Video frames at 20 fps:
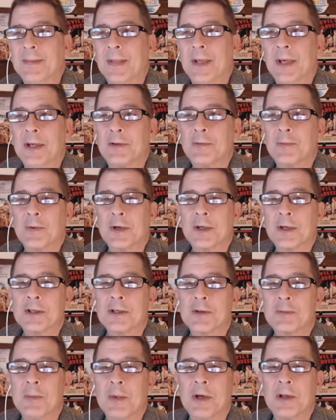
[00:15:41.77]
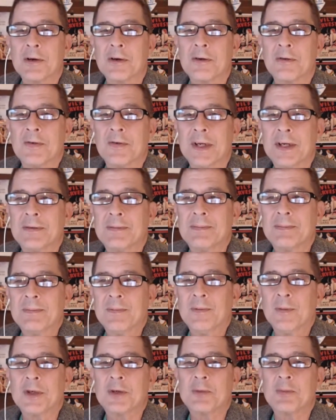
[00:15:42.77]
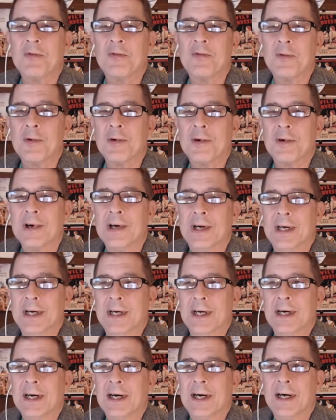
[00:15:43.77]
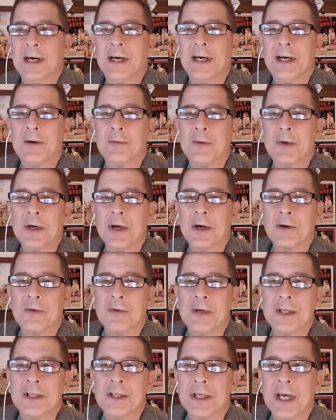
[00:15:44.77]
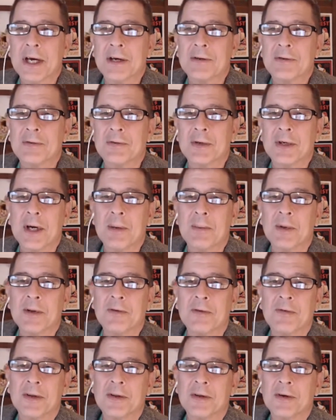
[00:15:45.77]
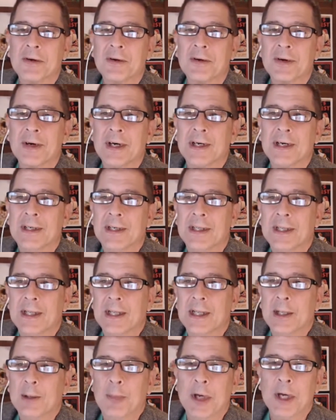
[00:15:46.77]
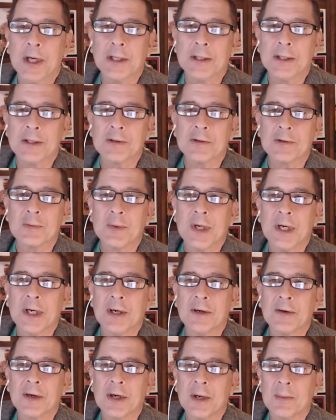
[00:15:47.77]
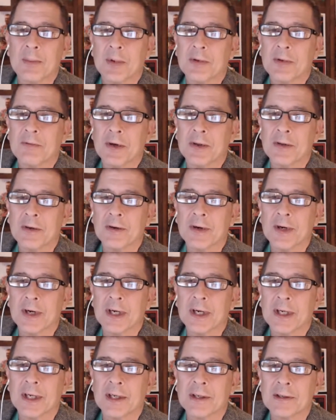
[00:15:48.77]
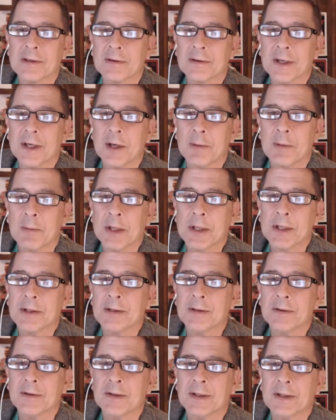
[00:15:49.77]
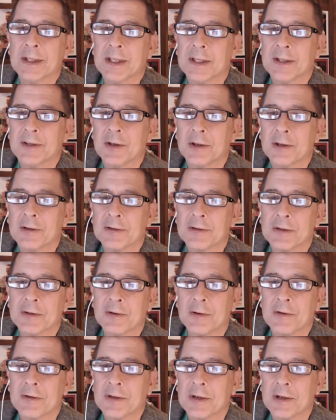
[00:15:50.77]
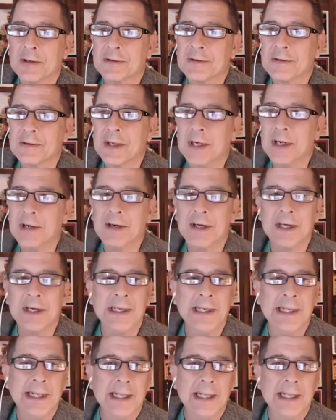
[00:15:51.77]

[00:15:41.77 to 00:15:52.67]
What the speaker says: It's worked at smaller events once before, and we are reaching out to a couple of other bands as well, a couple of other gigs that are coming to the Charleston, North Charleston area.